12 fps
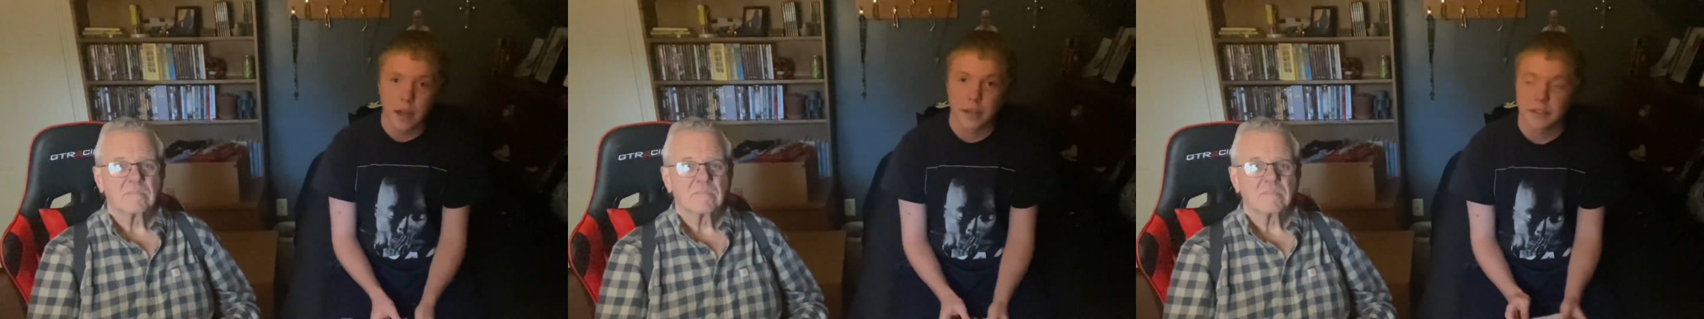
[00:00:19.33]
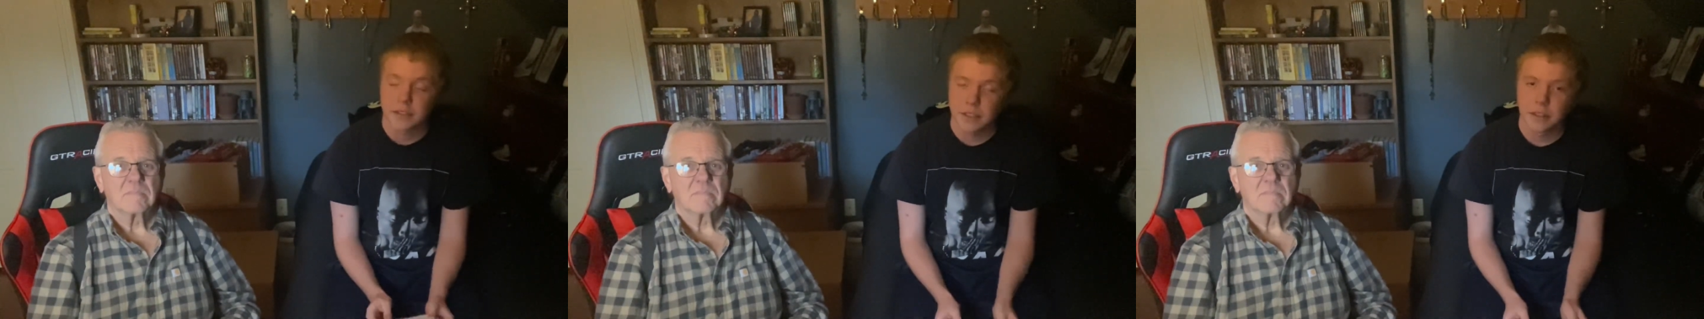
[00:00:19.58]

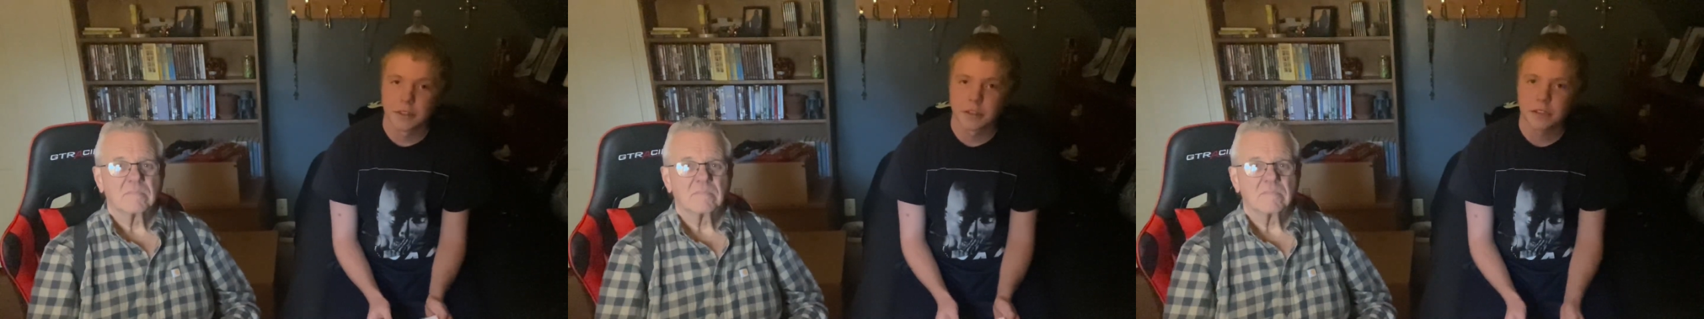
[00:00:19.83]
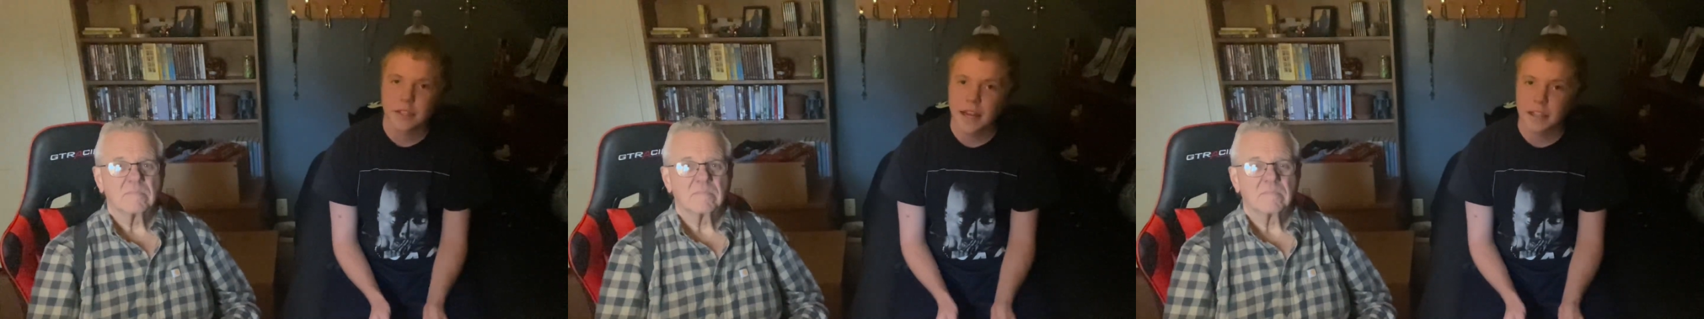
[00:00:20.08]
Speaker 1: singer
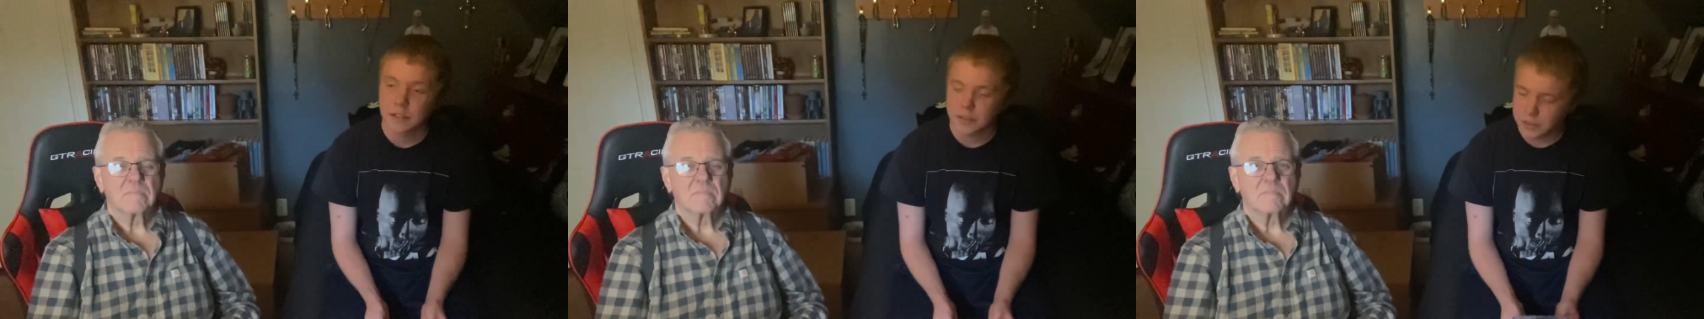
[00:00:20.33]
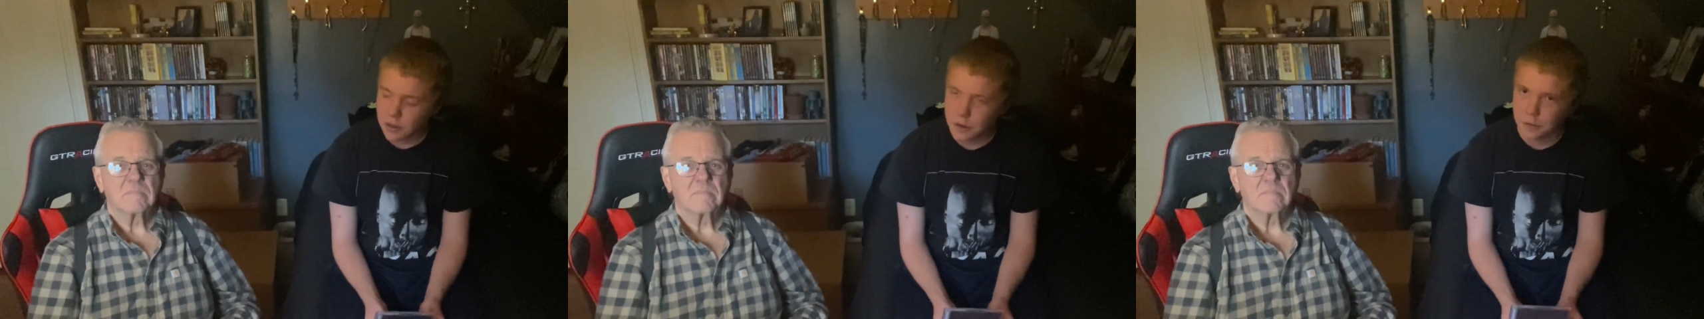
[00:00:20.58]
slash
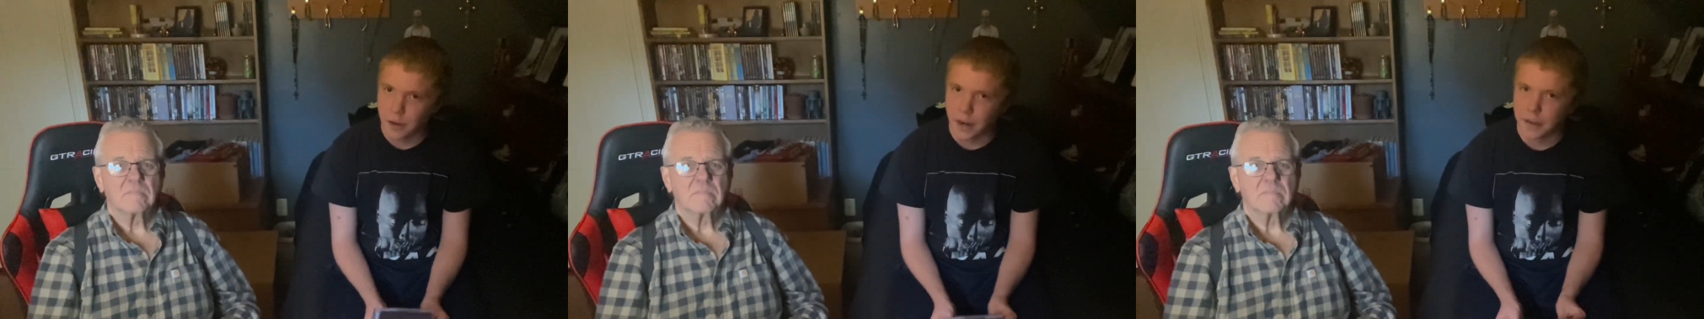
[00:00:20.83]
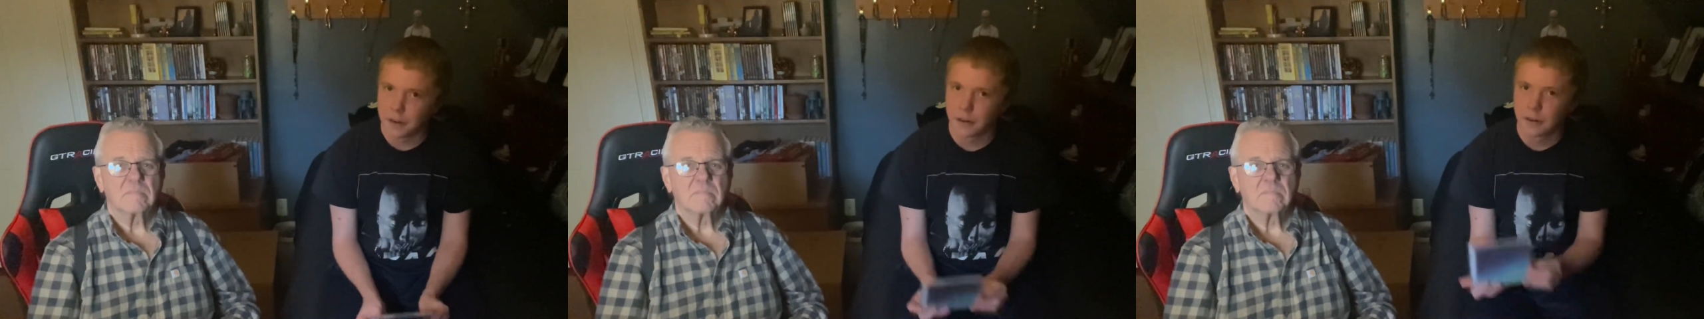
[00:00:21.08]

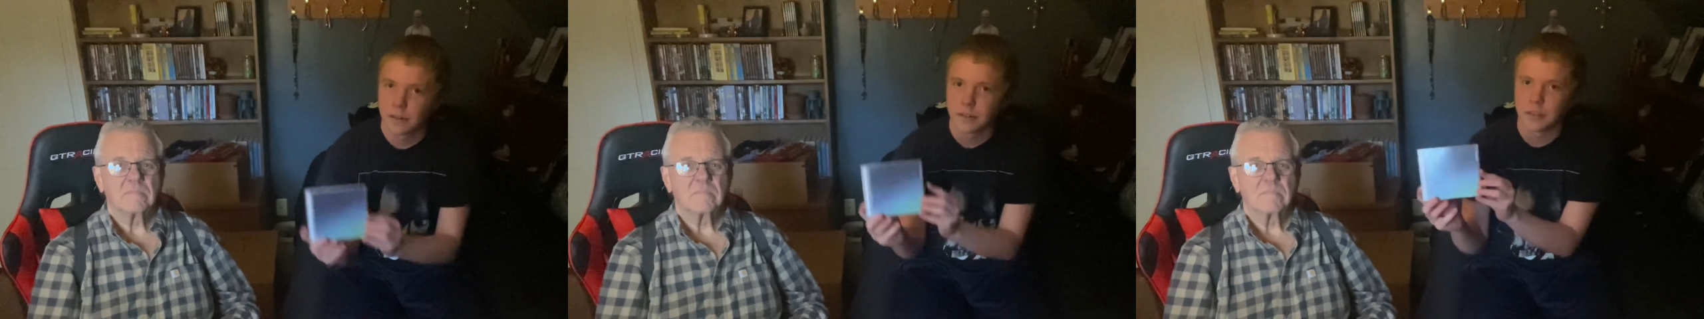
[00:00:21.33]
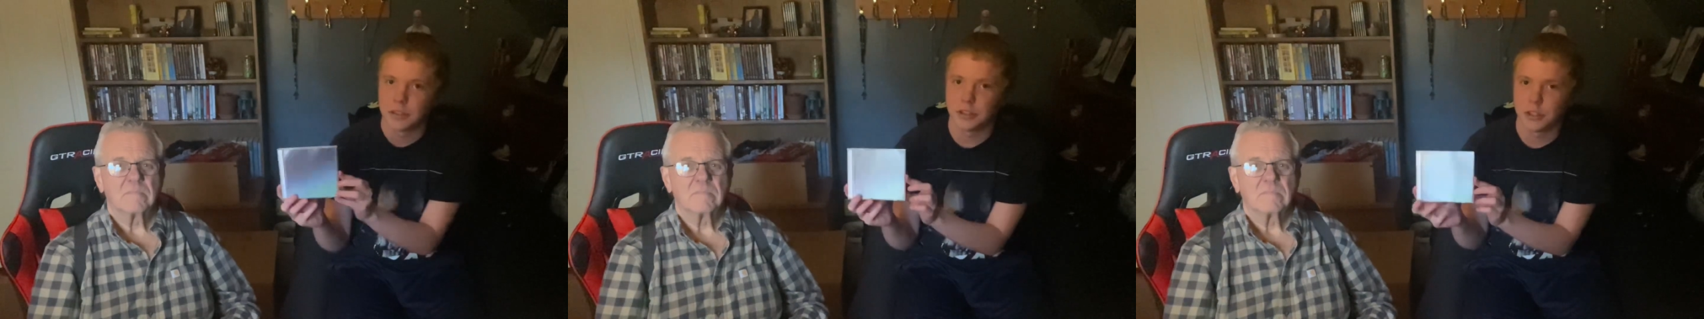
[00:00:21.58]
songwriter
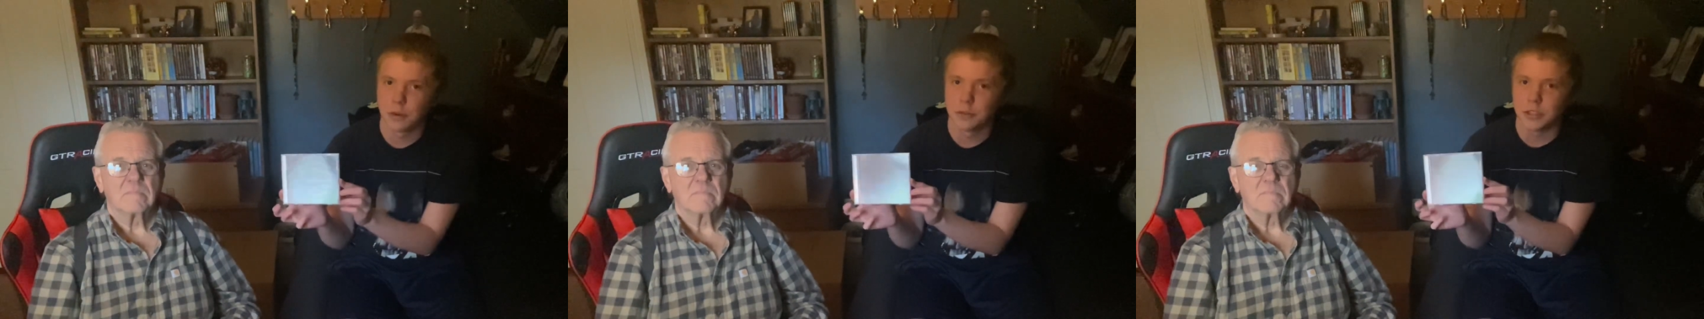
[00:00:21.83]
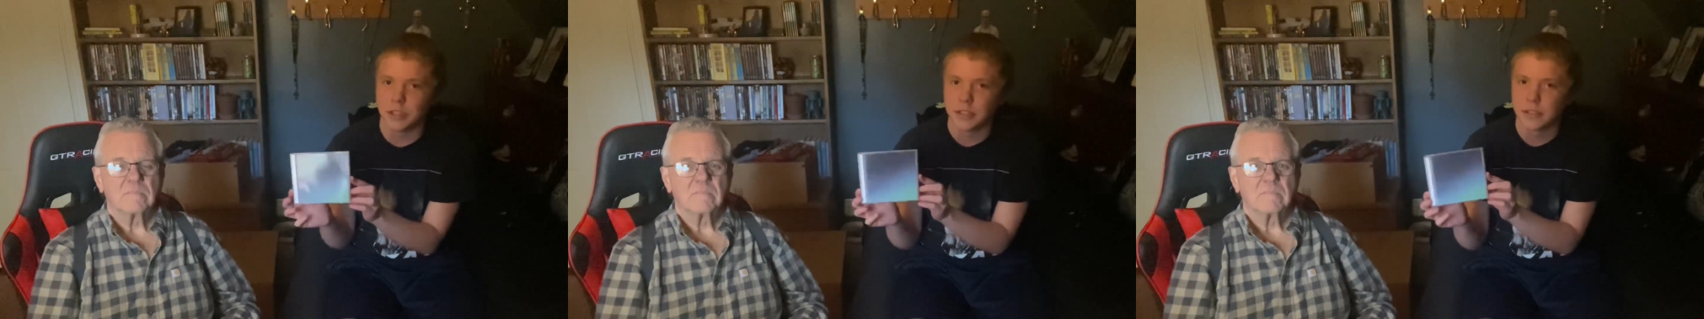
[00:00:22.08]

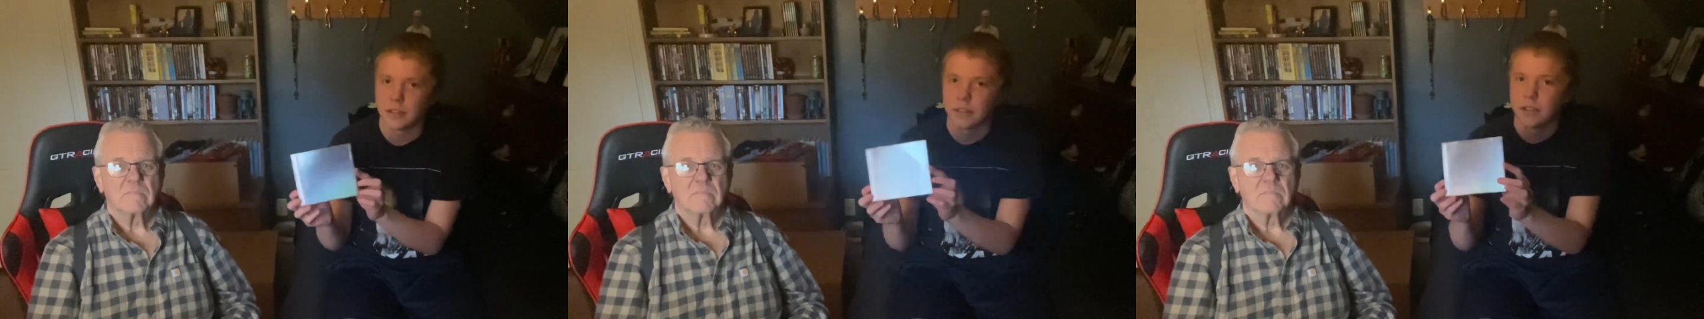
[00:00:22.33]
Joji